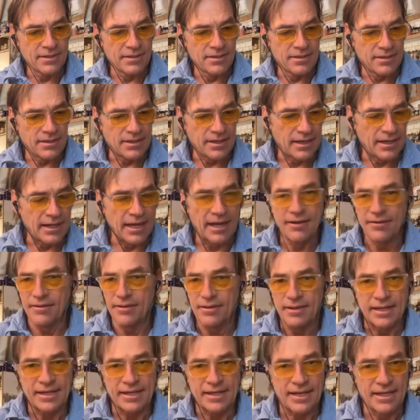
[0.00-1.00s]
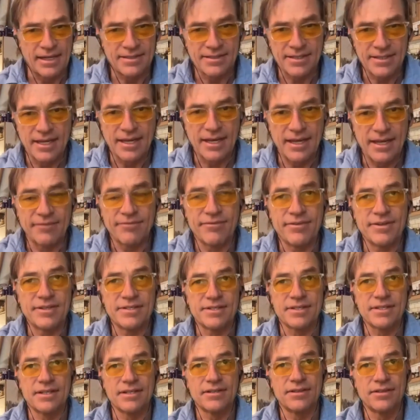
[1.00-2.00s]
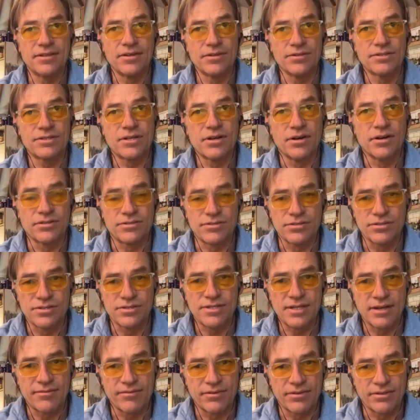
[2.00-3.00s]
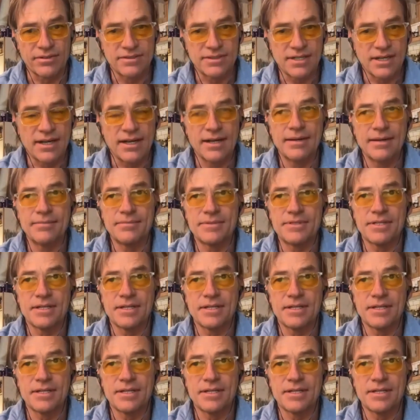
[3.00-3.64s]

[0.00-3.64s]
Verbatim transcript: Like I said, I've visited those cultures several times,